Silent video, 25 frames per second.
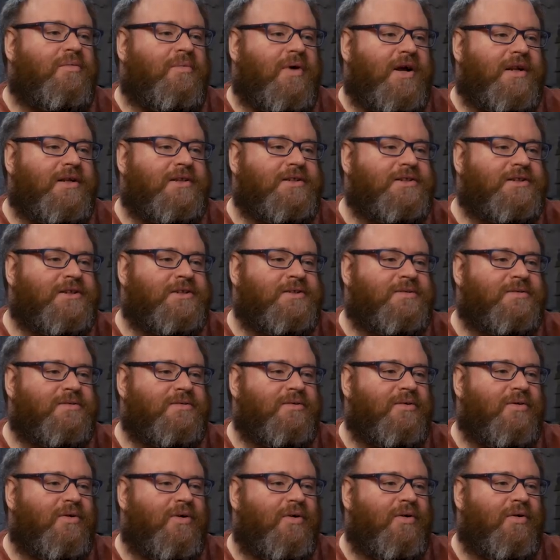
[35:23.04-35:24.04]
when Hargreaves
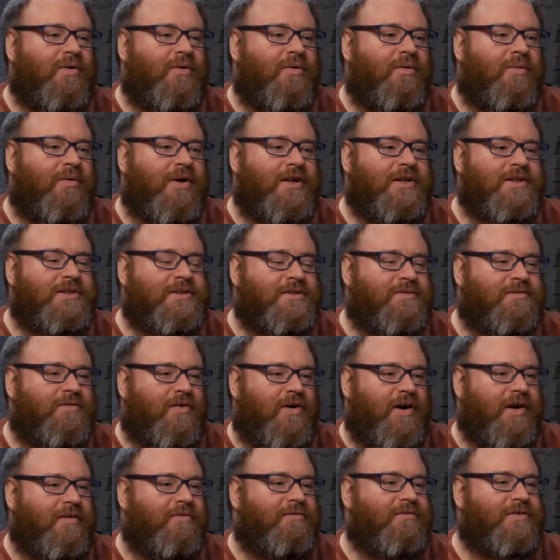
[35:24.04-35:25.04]
does, know that? When does
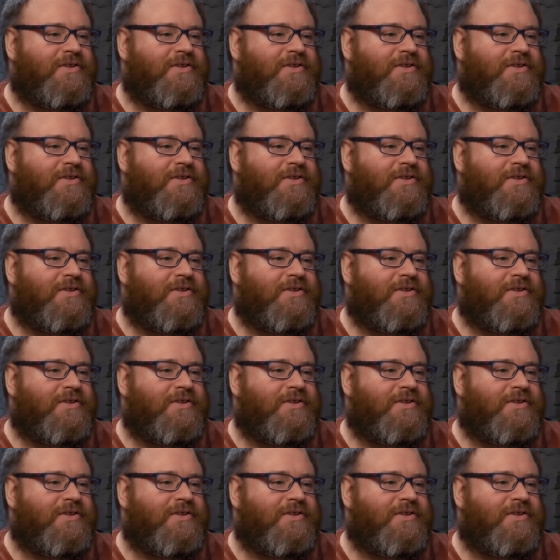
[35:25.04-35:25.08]
Five